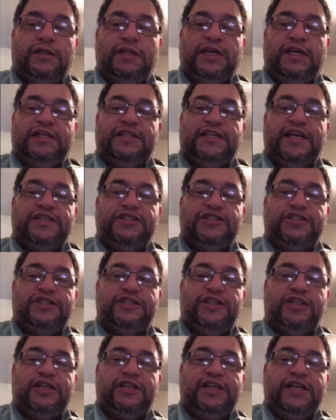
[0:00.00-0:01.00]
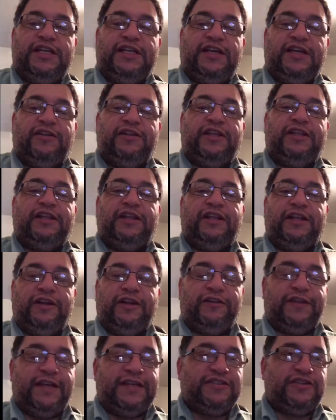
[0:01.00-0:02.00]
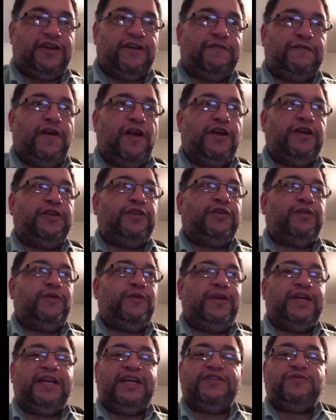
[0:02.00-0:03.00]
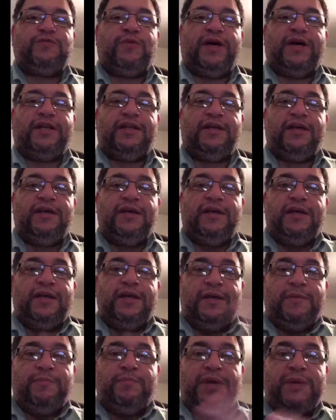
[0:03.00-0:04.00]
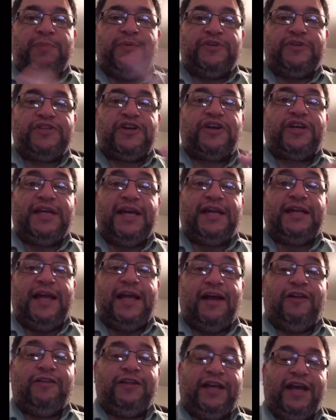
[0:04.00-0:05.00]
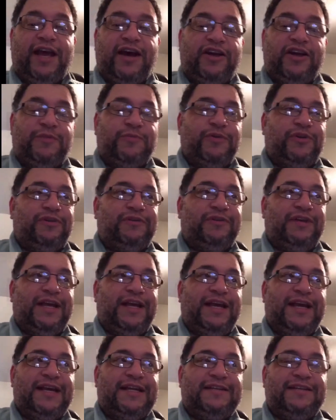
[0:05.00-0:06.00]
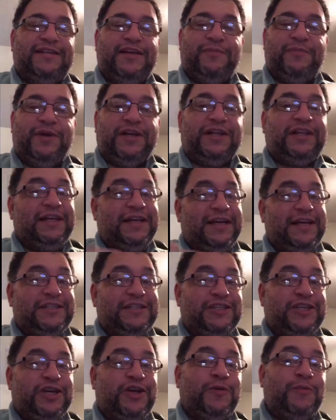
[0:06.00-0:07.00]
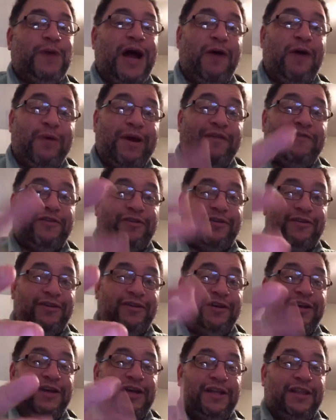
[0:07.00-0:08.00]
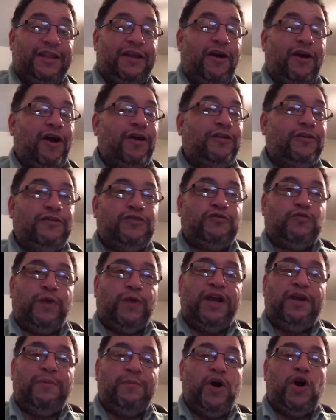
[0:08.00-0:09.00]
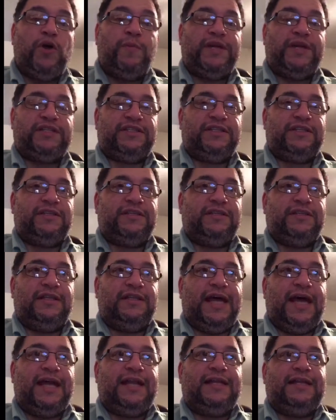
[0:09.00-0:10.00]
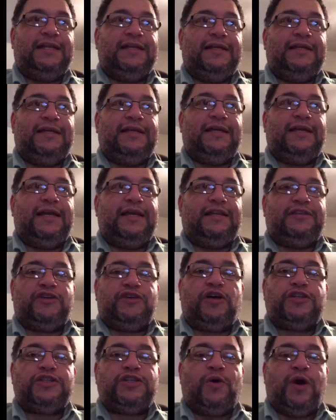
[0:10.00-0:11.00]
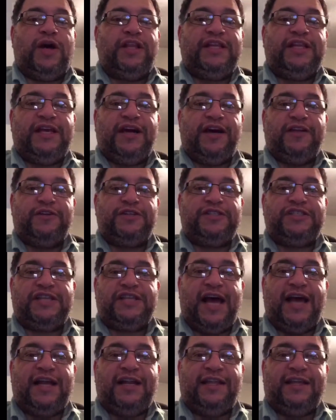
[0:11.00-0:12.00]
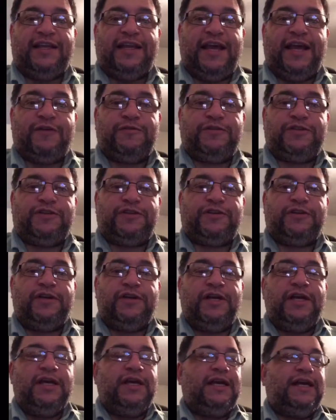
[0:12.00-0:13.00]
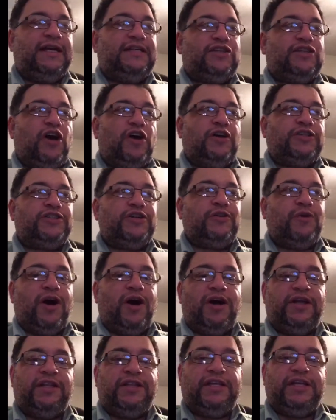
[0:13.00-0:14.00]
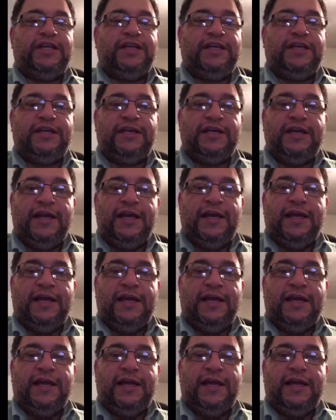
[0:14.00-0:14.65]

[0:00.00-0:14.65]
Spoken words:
the attention to the detail and the little things start falling through. And guess what? People start getting held accountable, and typically it's you. However, there are those rare moments that it's also on the other side of the counter. It's also on the,